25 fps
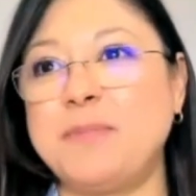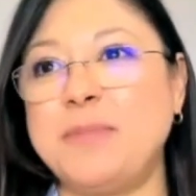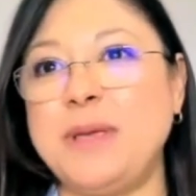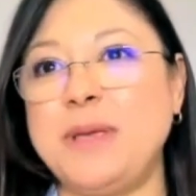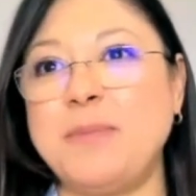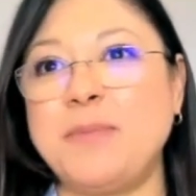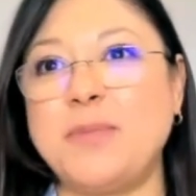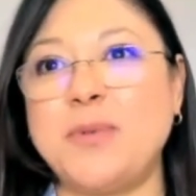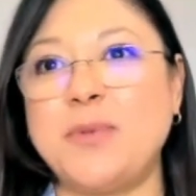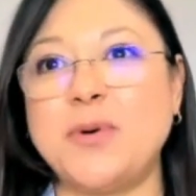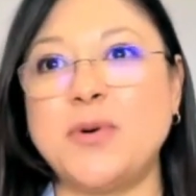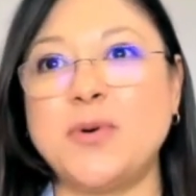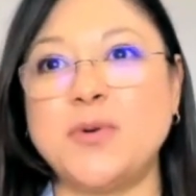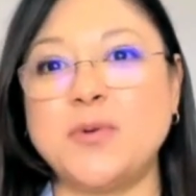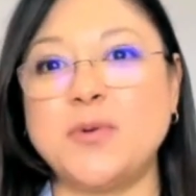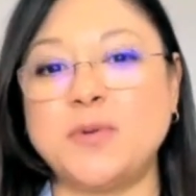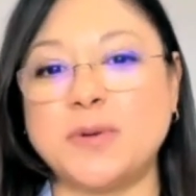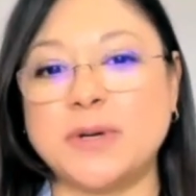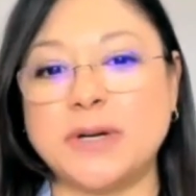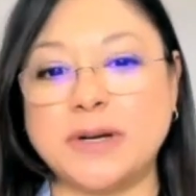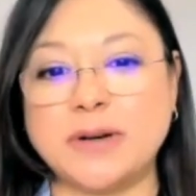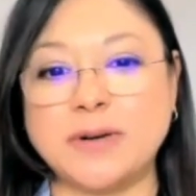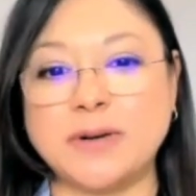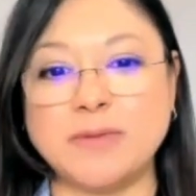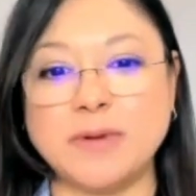people who
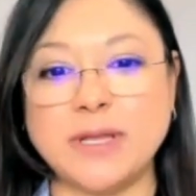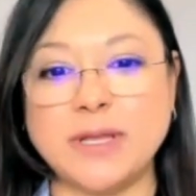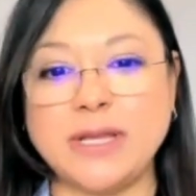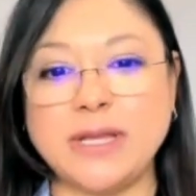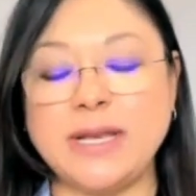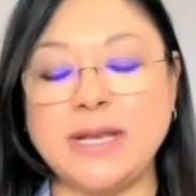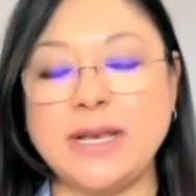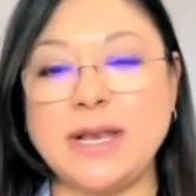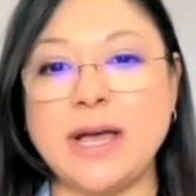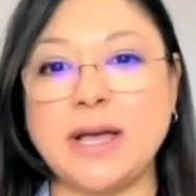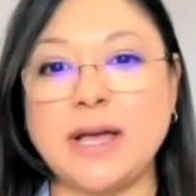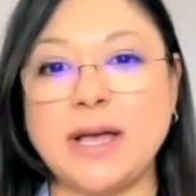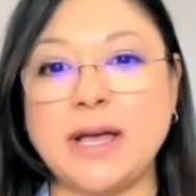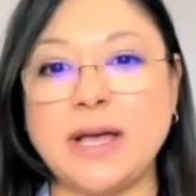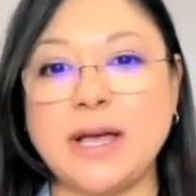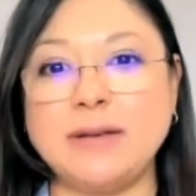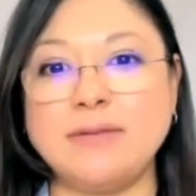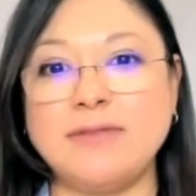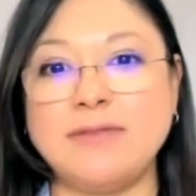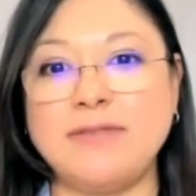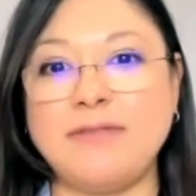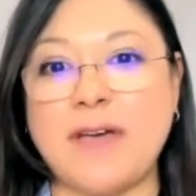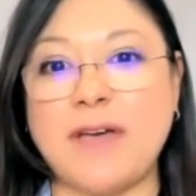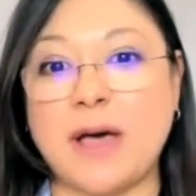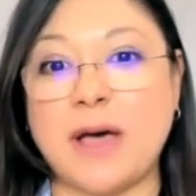were really
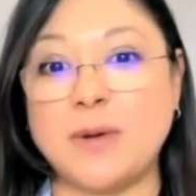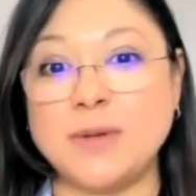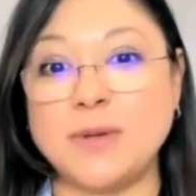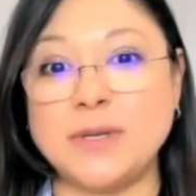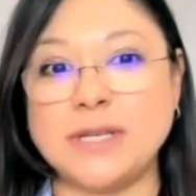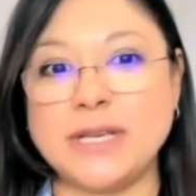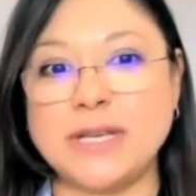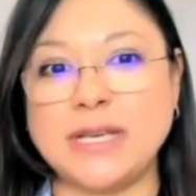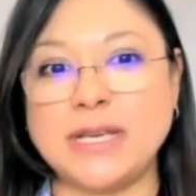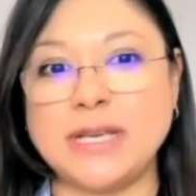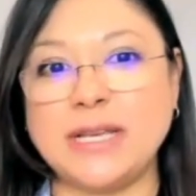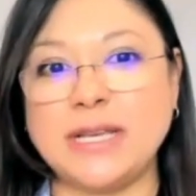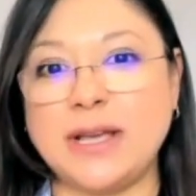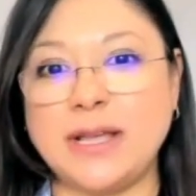not founded